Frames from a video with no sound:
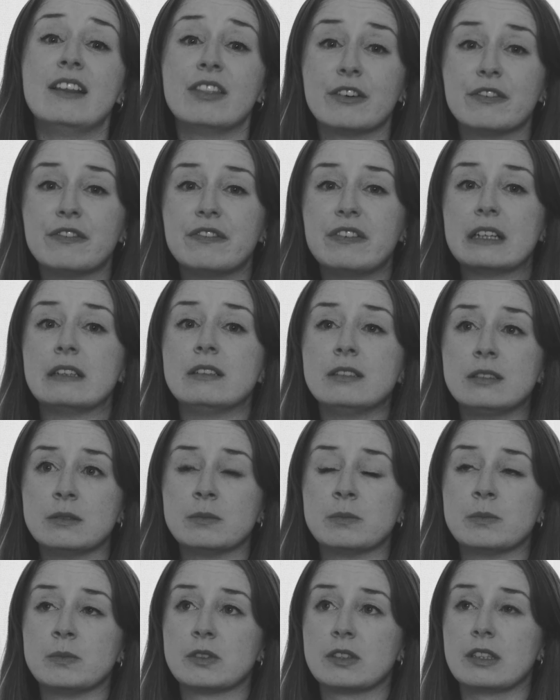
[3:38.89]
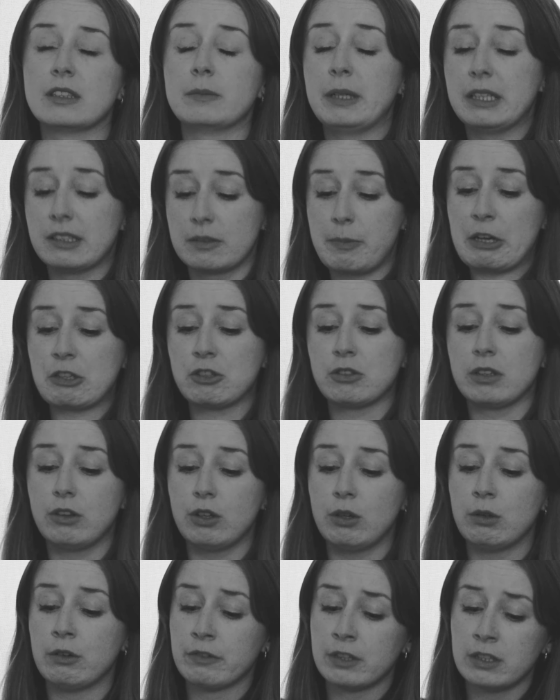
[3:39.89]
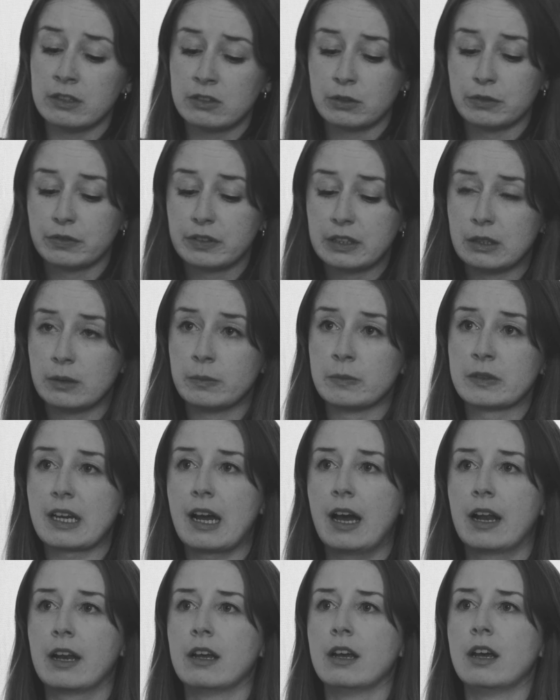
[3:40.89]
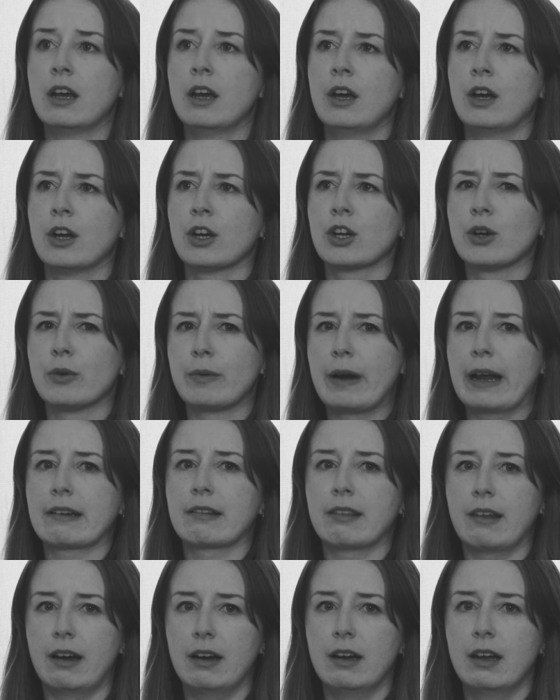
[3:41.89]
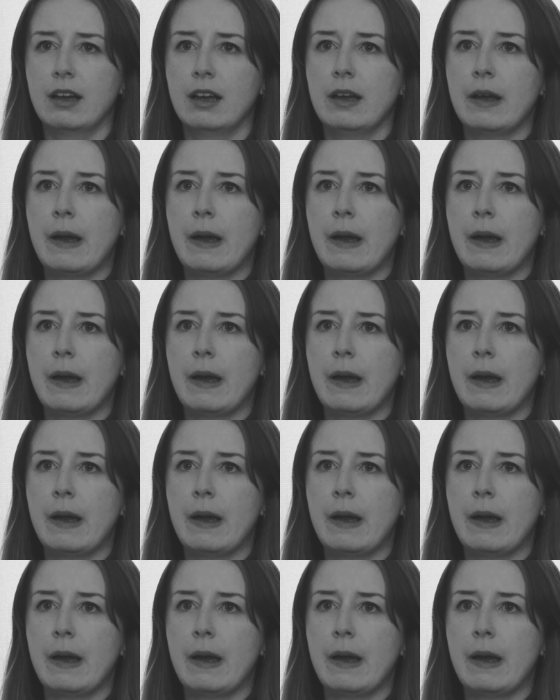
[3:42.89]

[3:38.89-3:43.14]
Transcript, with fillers: the films i mean especially the universal films kind of correct that